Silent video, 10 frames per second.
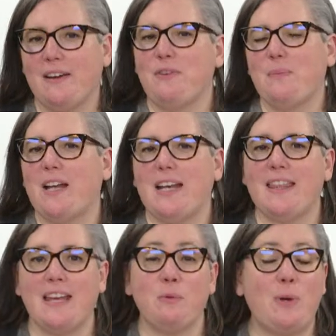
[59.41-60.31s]
everybody
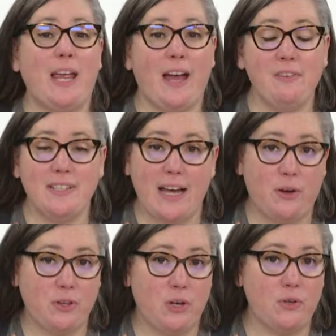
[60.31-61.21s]
that we have a
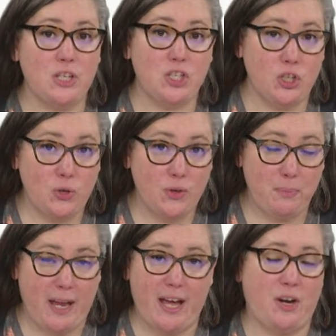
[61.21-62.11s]
download to
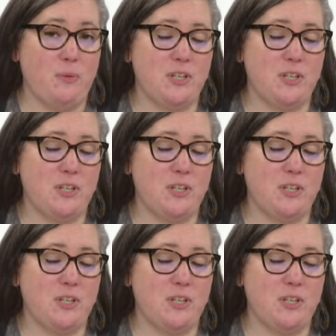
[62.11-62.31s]
the pattern,